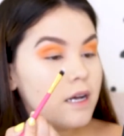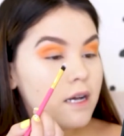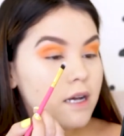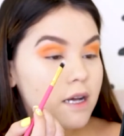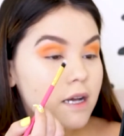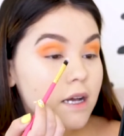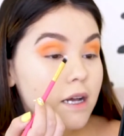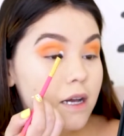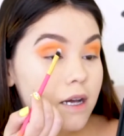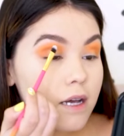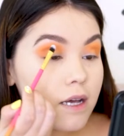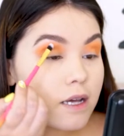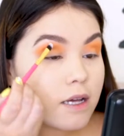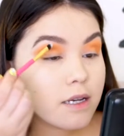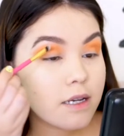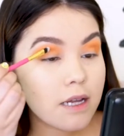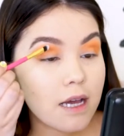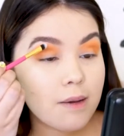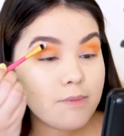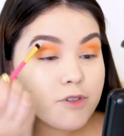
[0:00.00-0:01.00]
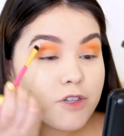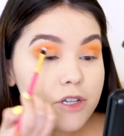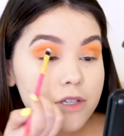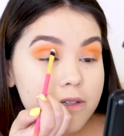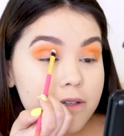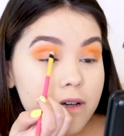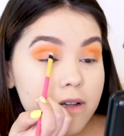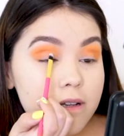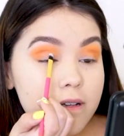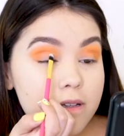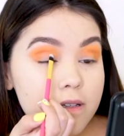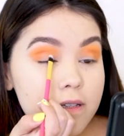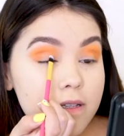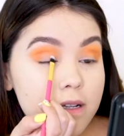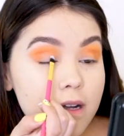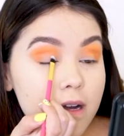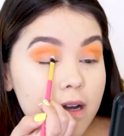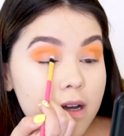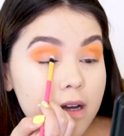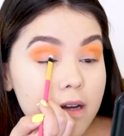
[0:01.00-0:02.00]
And I'm just going to
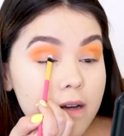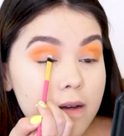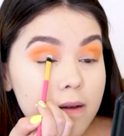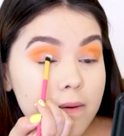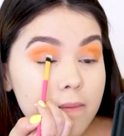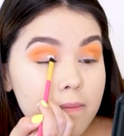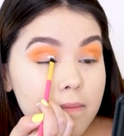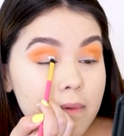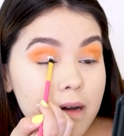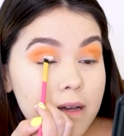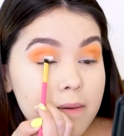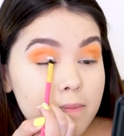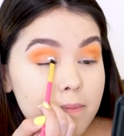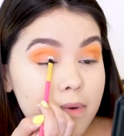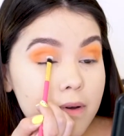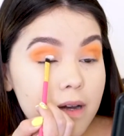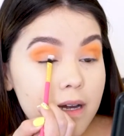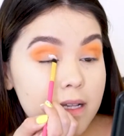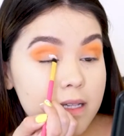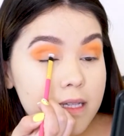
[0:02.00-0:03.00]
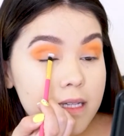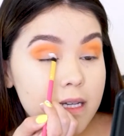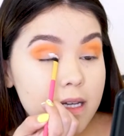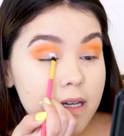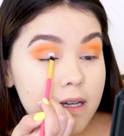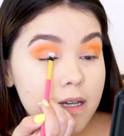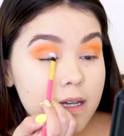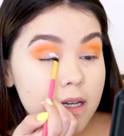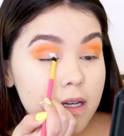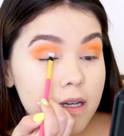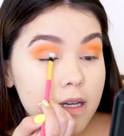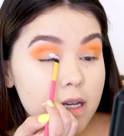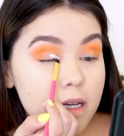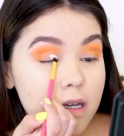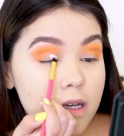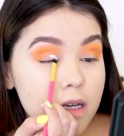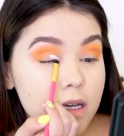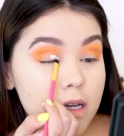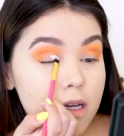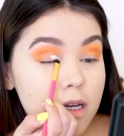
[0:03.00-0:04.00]
start by pressing it.
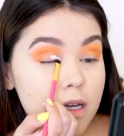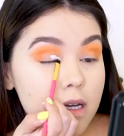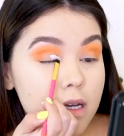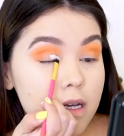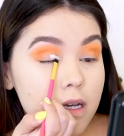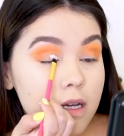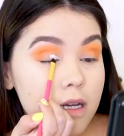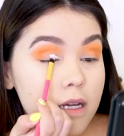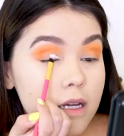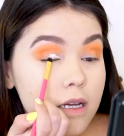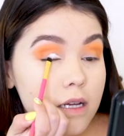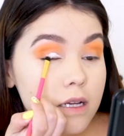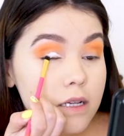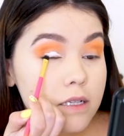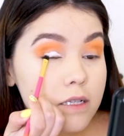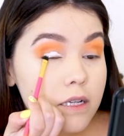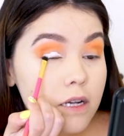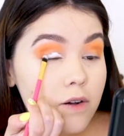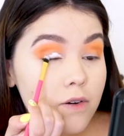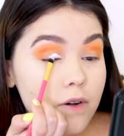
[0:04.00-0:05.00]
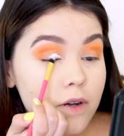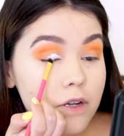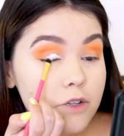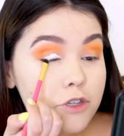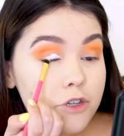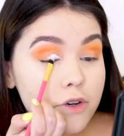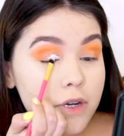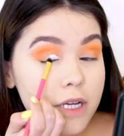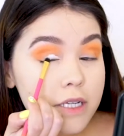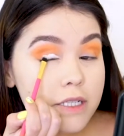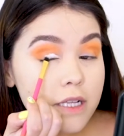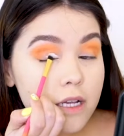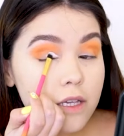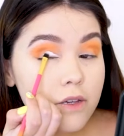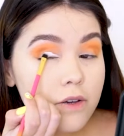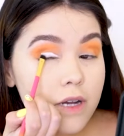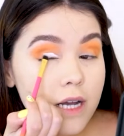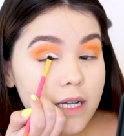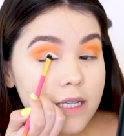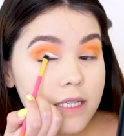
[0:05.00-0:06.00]
So a trick that
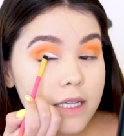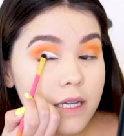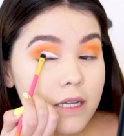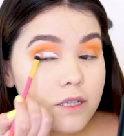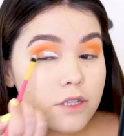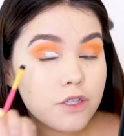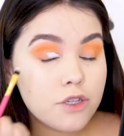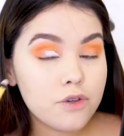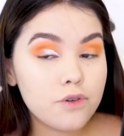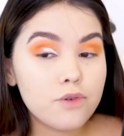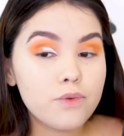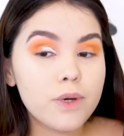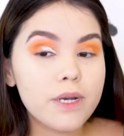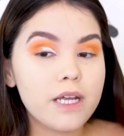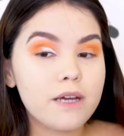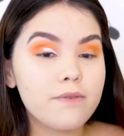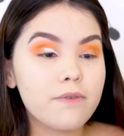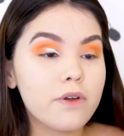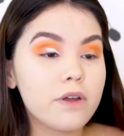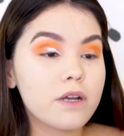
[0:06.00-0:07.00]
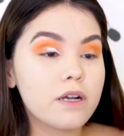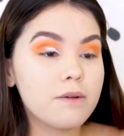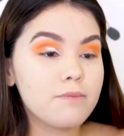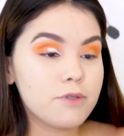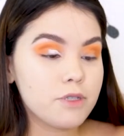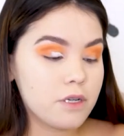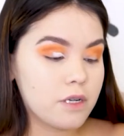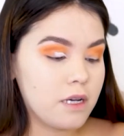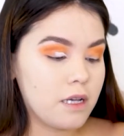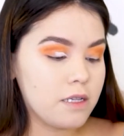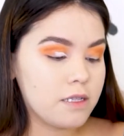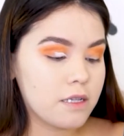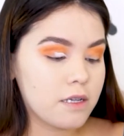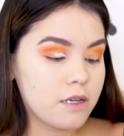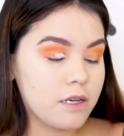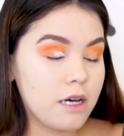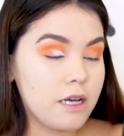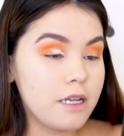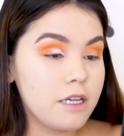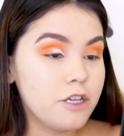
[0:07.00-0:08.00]
you guys can do whenever it comes to
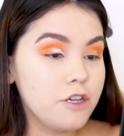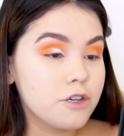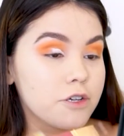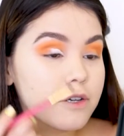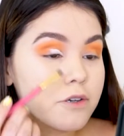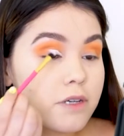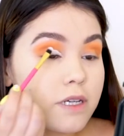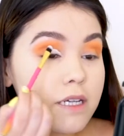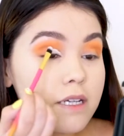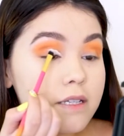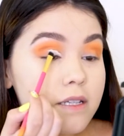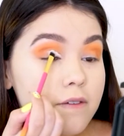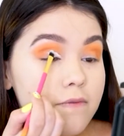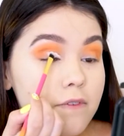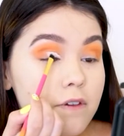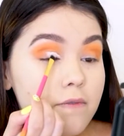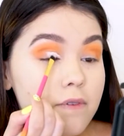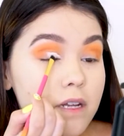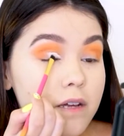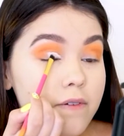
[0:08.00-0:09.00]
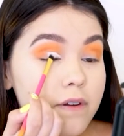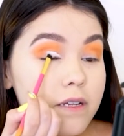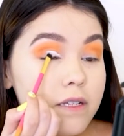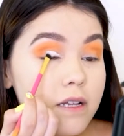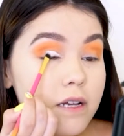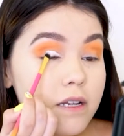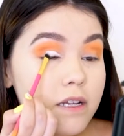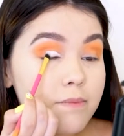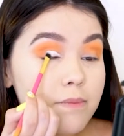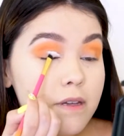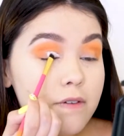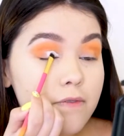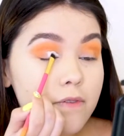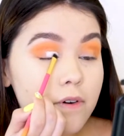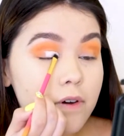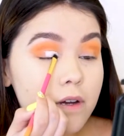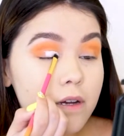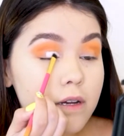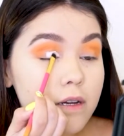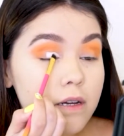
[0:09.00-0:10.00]
cutting your crease, if you've never done it
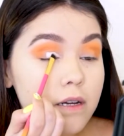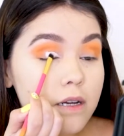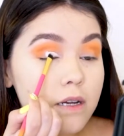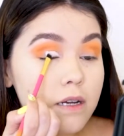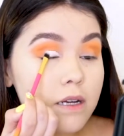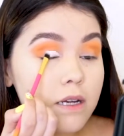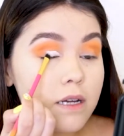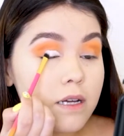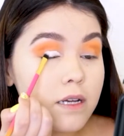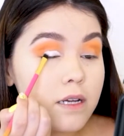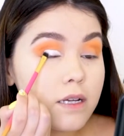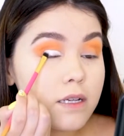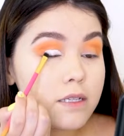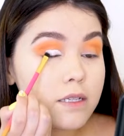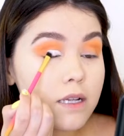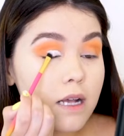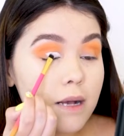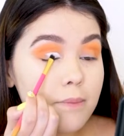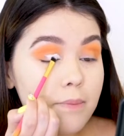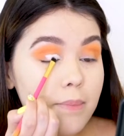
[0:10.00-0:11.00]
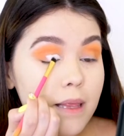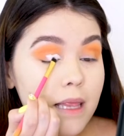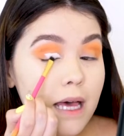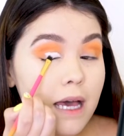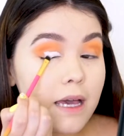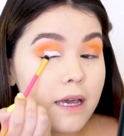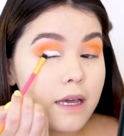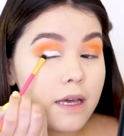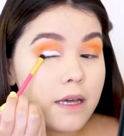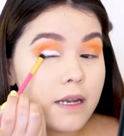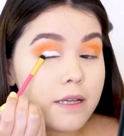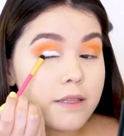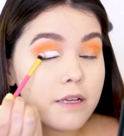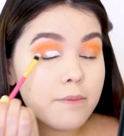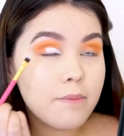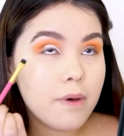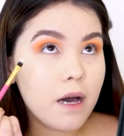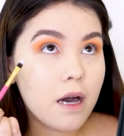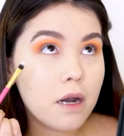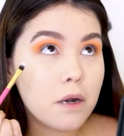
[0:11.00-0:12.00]
before, is apply it at the
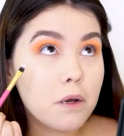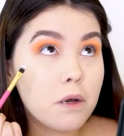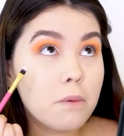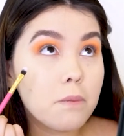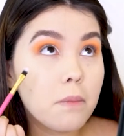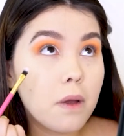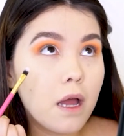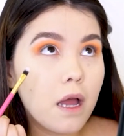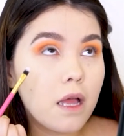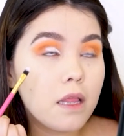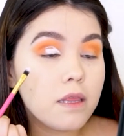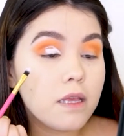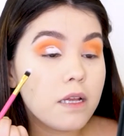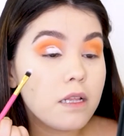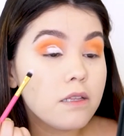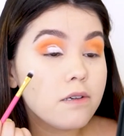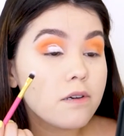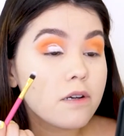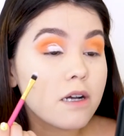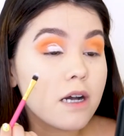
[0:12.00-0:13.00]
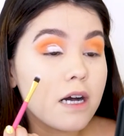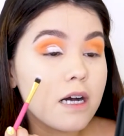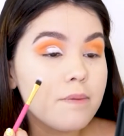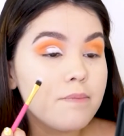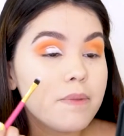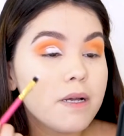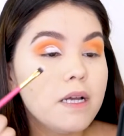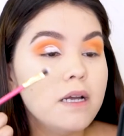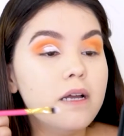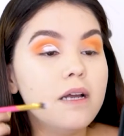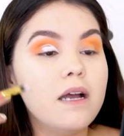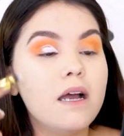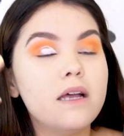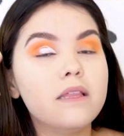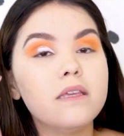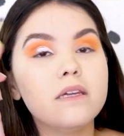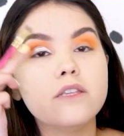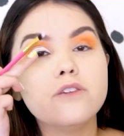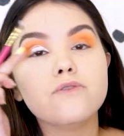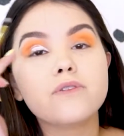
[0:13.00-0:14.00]
bottom and then look up,
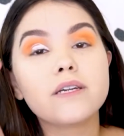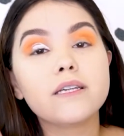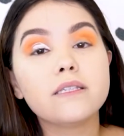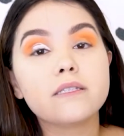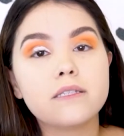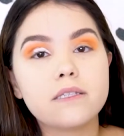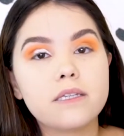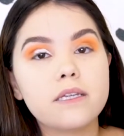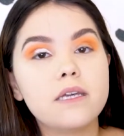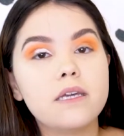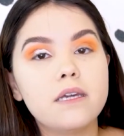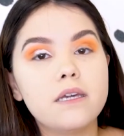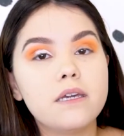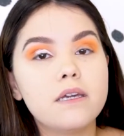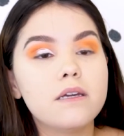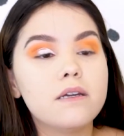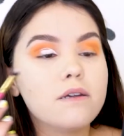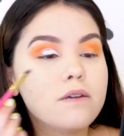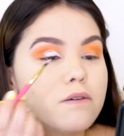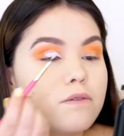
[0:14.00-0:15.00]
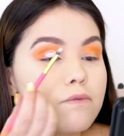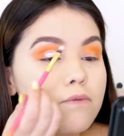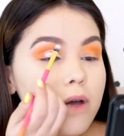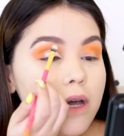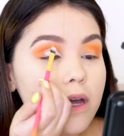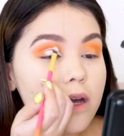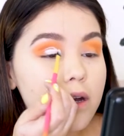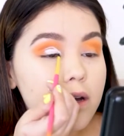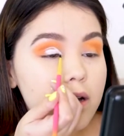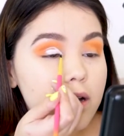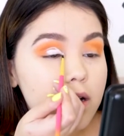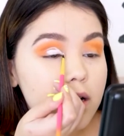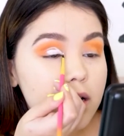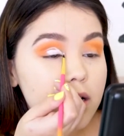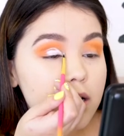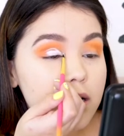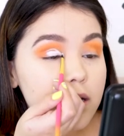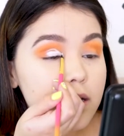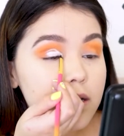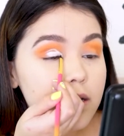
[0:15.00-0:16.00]
and then you can see where
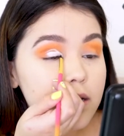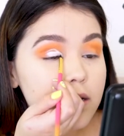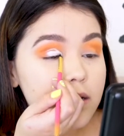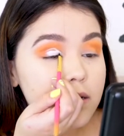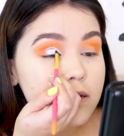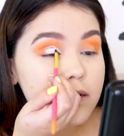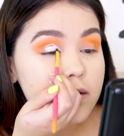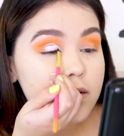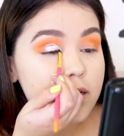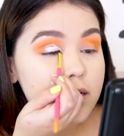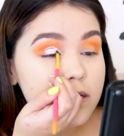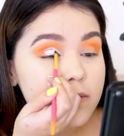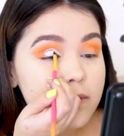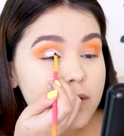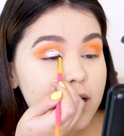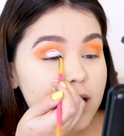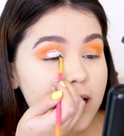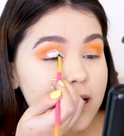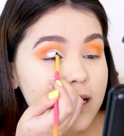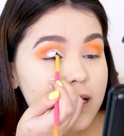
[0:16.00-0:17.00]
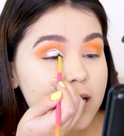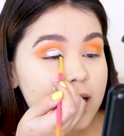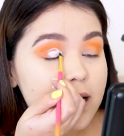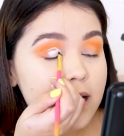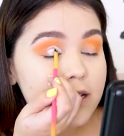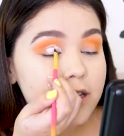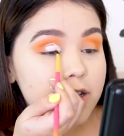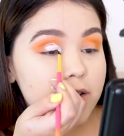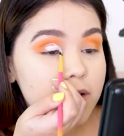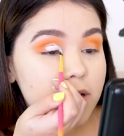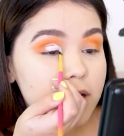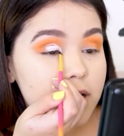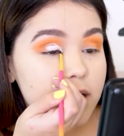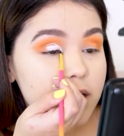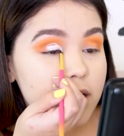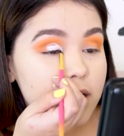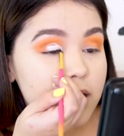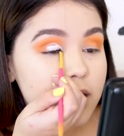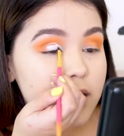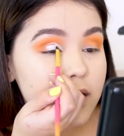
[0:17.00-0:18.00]
your crease would like
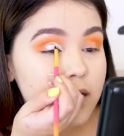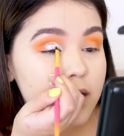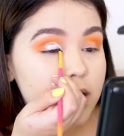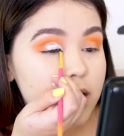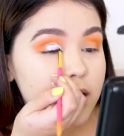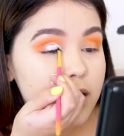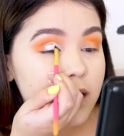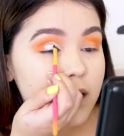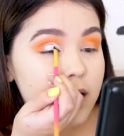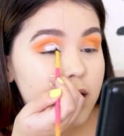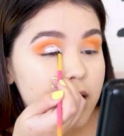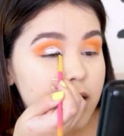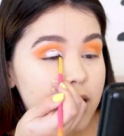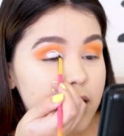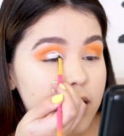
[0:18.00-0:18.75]
naturally cut.